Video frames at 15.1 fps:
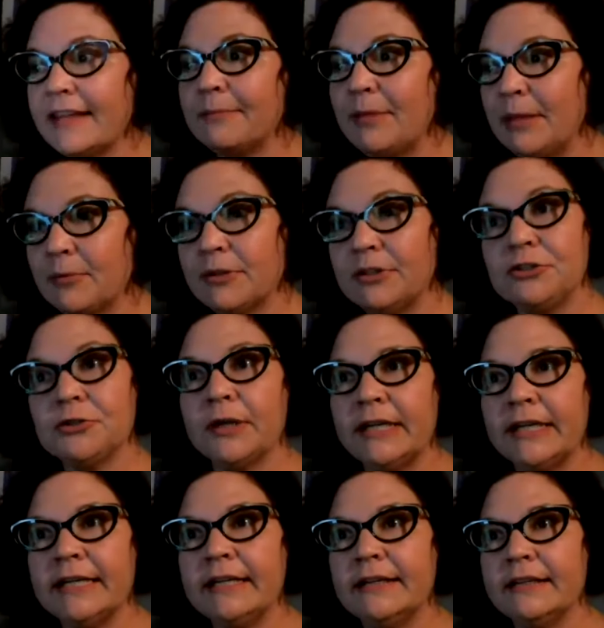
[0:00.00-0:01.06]
people enjoyed
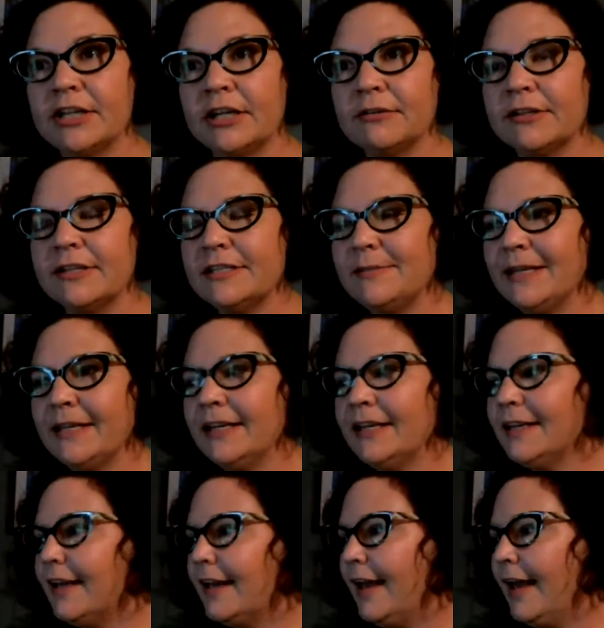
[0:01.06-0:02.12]
it, generally
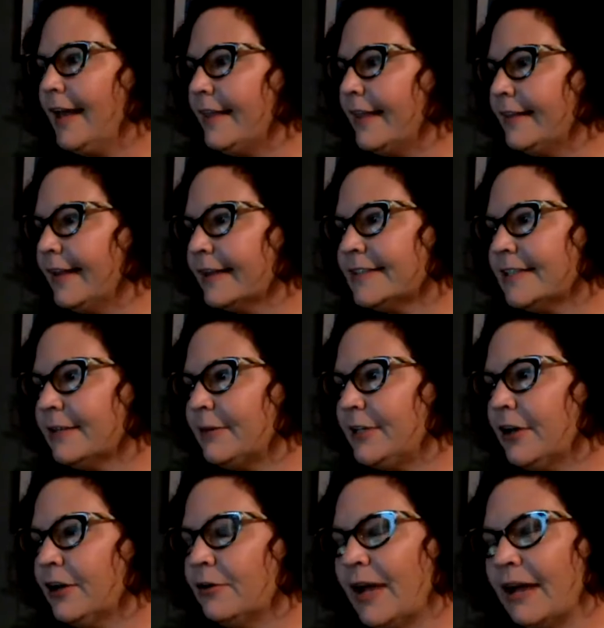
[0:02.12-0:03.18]
speaking. And then next thing we
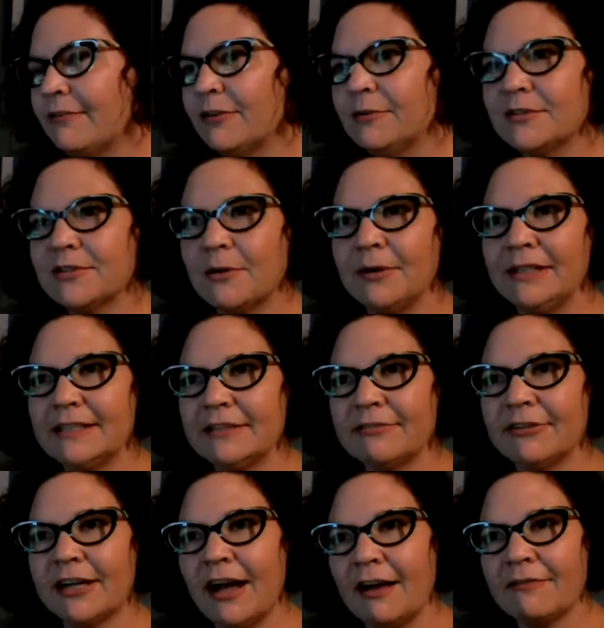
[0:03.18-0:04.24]
know, everyone was going to
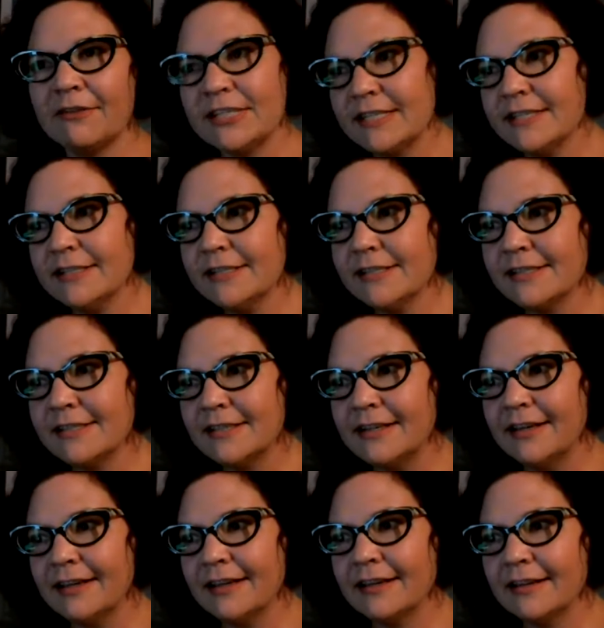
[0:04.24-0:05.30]
different conferences,
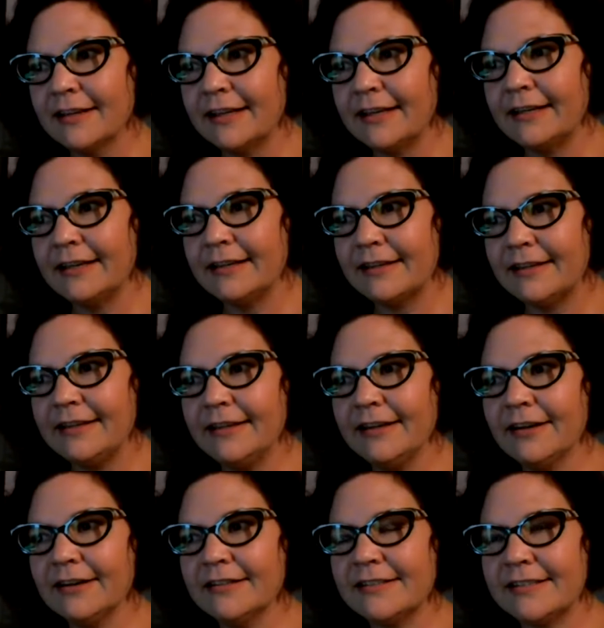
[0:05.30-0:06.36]
like
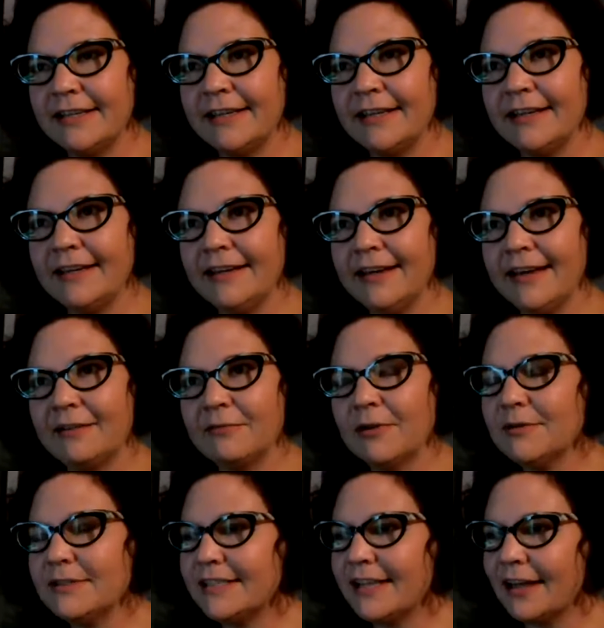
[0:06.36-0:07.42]
ERC. And what
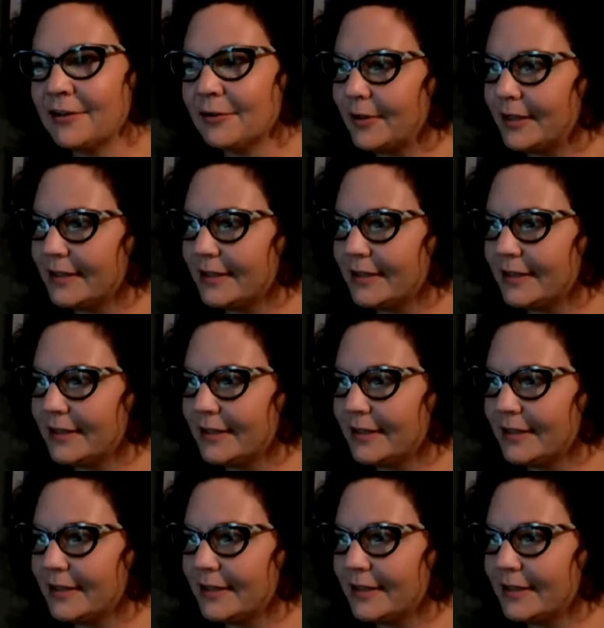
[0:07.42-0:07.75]
was the other one